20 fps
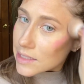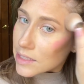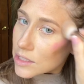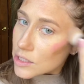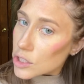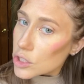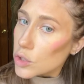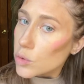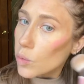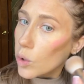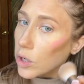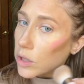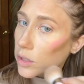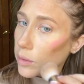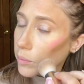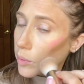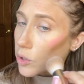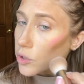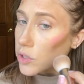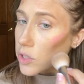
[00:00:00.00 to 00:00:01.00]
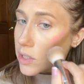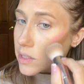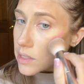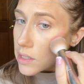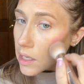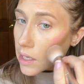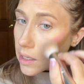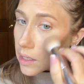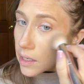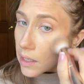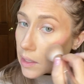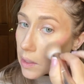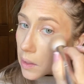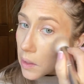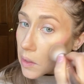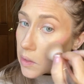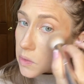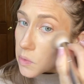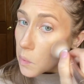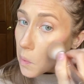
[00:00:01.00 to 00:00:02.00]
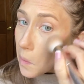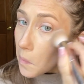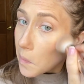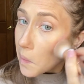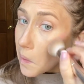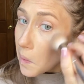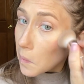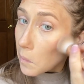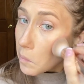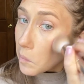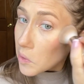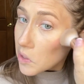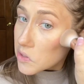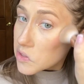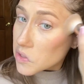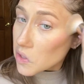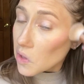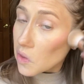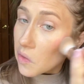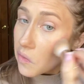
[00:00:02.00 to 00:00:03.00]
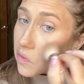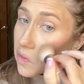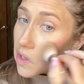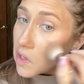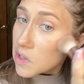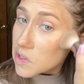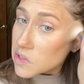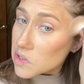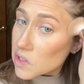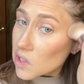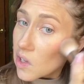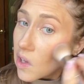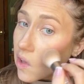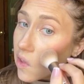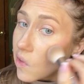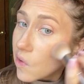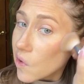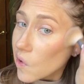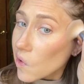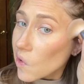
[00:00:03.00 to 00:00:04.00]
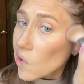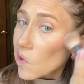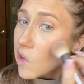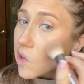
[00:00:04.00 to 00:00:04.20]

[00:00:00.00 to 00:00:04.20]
swirling motions, and here's where we're going to mix all of these together.